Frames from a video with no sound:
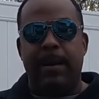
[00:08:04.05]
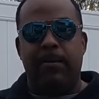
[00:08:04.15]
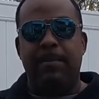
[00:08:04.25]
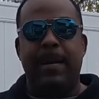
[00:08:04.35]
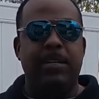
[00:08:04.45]
They
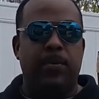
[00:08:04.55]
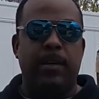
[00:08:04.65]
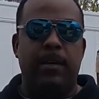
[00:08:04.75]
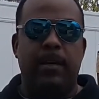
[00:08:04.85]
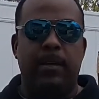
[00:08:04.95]
only made
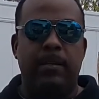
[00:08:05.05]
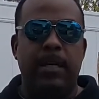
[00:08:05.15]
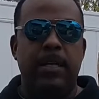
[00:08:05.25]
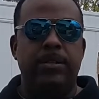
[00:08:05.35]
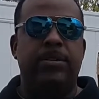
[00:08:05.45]

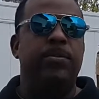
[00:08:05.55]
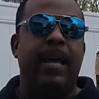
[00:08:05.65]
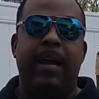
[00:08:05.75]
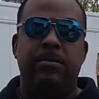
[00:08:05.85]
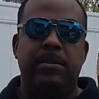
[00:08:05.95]

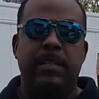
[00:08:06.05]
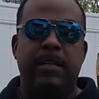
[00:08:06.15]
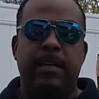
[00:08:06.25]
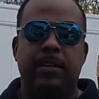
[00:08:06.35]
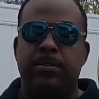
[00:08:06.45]
2,000 in
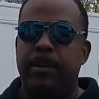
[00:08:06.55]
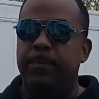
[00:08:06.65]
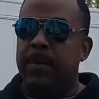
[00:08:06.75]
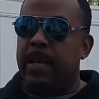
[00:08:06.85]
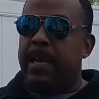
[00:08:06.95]
the country,
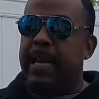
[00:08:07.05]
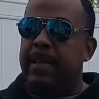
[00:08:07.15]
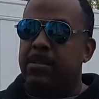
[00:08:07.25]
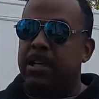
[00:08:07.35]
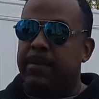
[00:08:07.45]

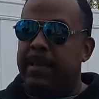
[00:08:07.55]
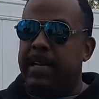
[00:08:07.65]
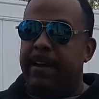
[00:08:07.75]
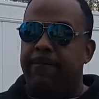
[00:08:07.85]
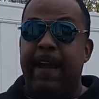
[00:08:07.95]
and the gentleman
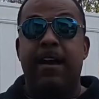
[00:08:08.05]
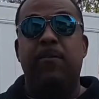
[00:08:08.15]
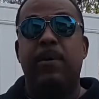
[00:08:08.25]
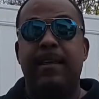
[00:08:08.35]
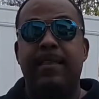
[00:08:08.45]
that I
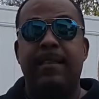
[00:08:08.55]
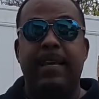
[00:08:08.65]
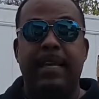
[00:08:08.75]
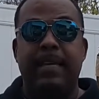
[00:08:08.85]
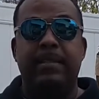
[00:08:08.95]
found with
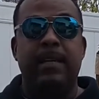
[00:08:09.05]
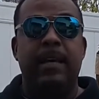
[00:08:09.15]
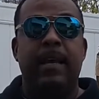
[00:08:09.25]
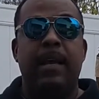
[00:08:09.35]
these,